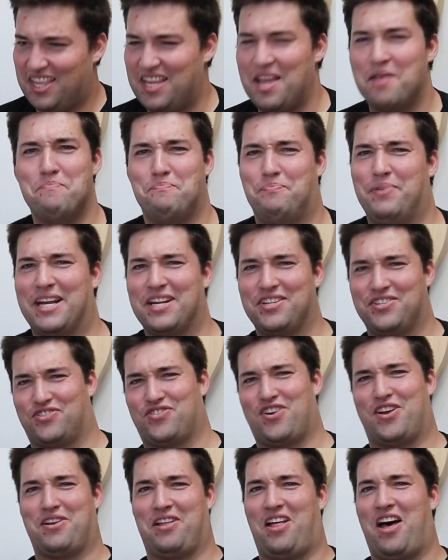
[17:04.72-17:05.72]
And Binger's
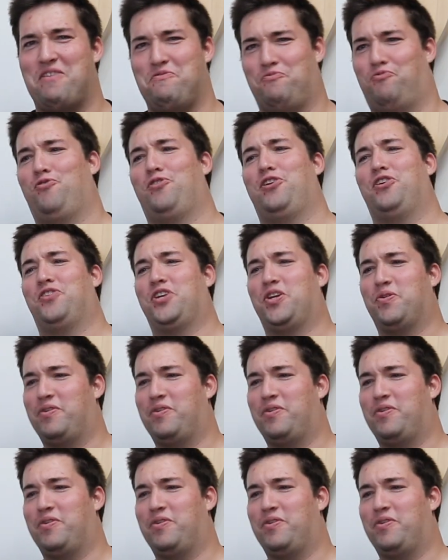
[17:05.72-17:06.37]
trying to, like, really